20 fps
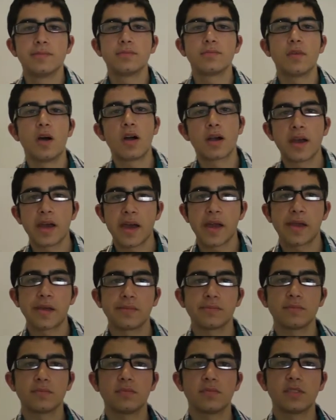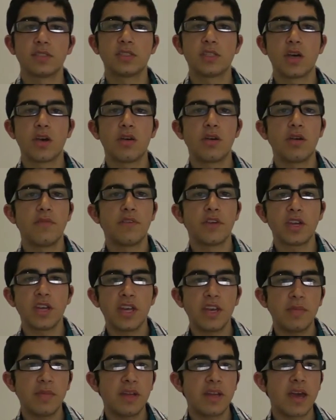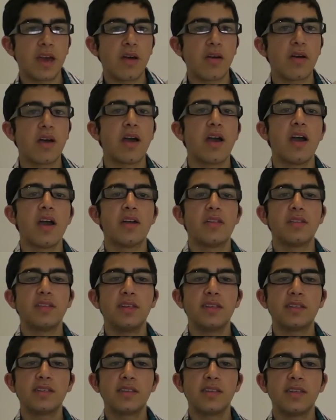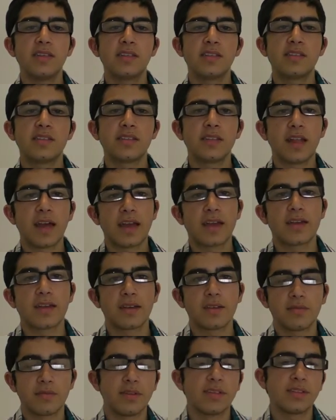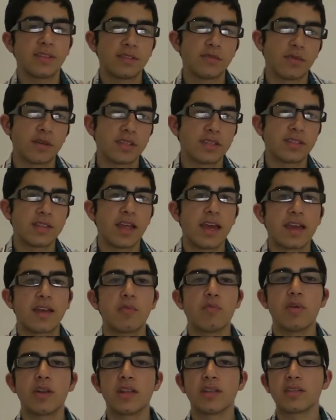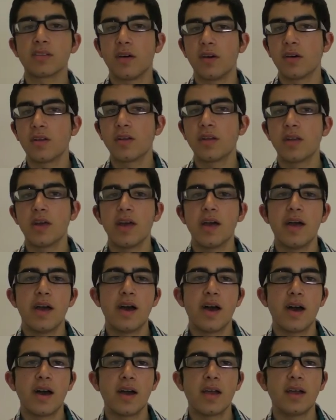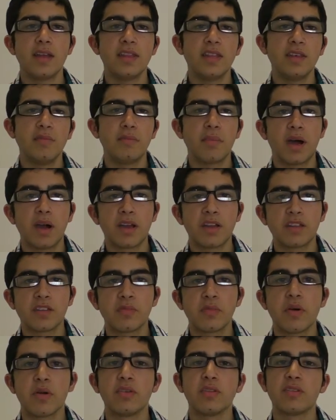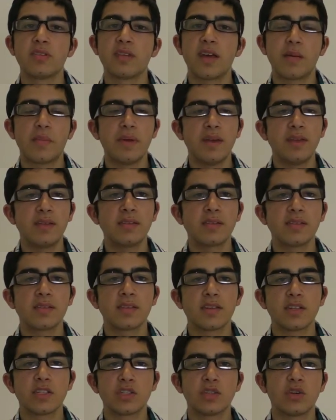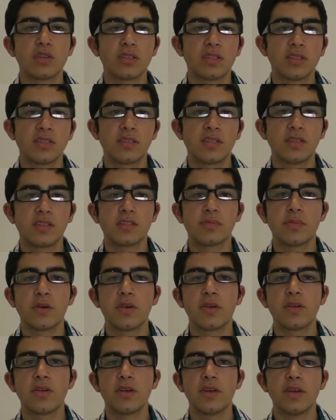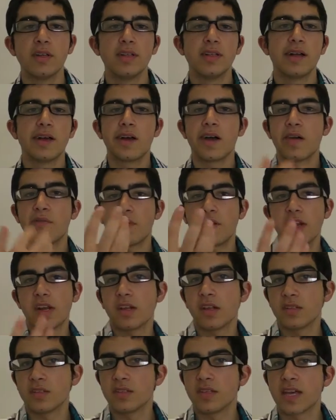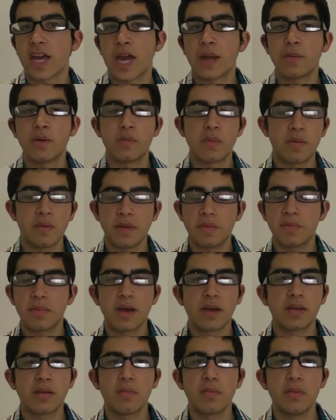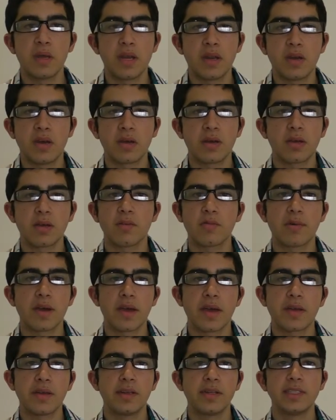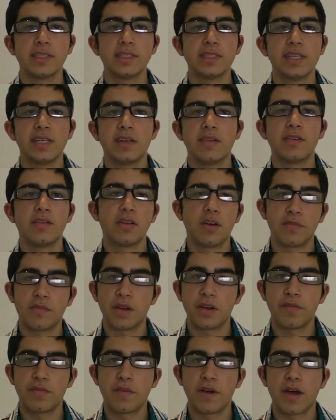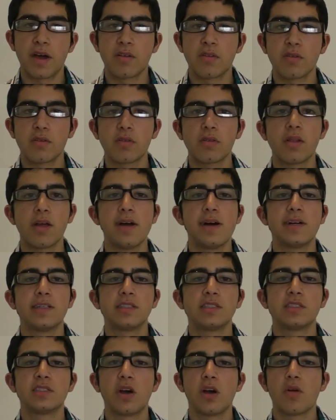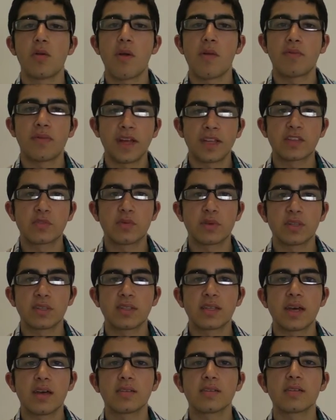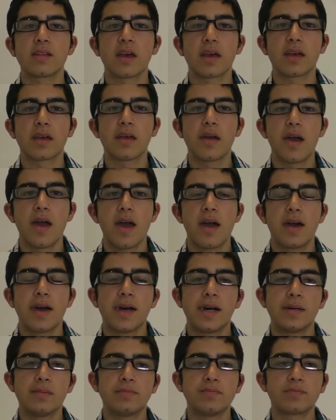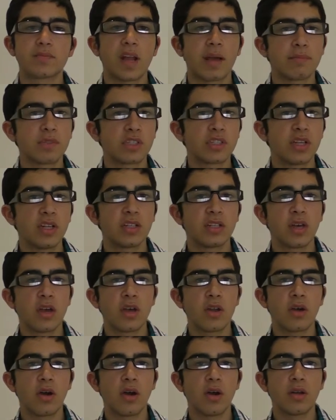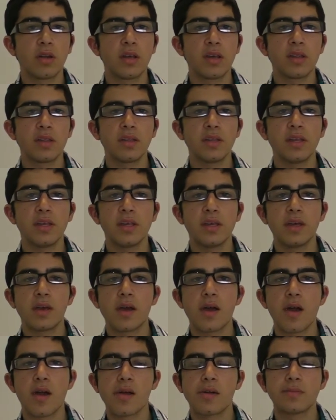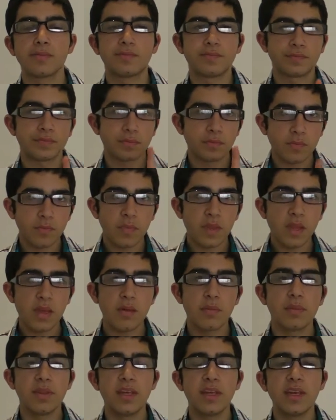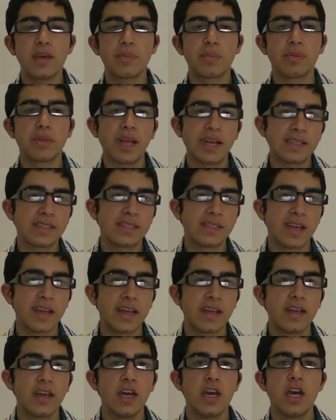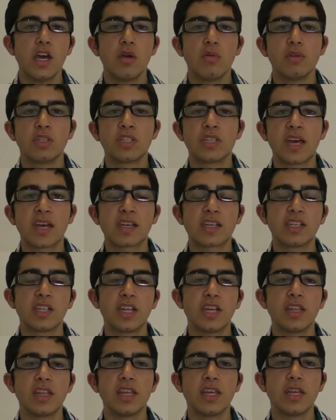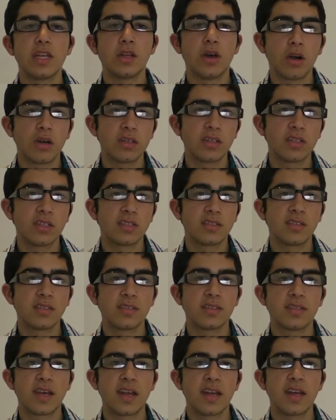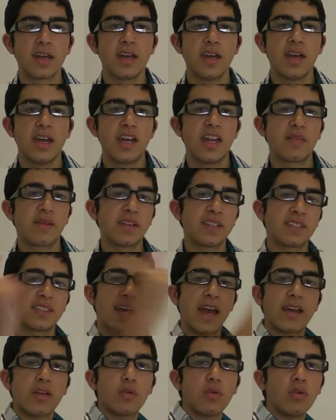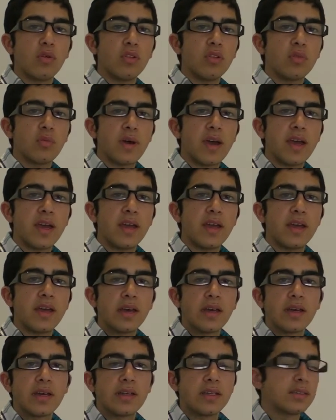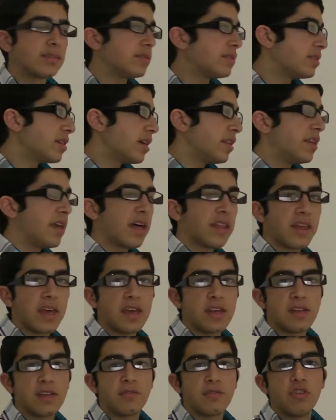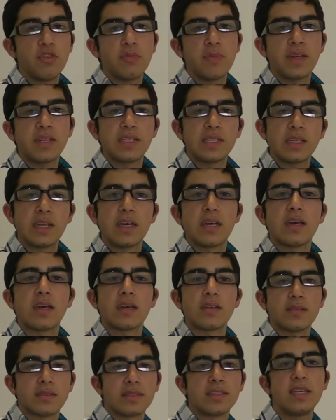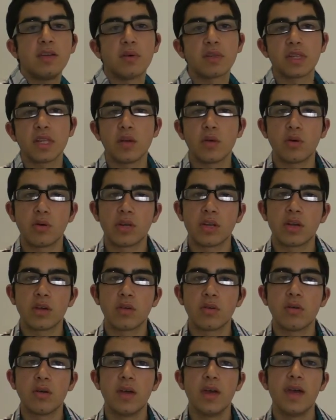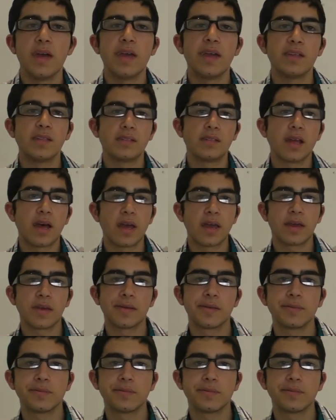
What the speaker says: Okay, so if you can hear me now, this is what it's like when it's on in the minus mode. So that means it's a short distance mode, very close to the camera, maybe about a meter away, not very far at all. So that's what it sounds like. I'm just going to turn on the plus setting, which is actually the long distance setting. I'm going to stand all the way in the other end of the and see what the audio is like.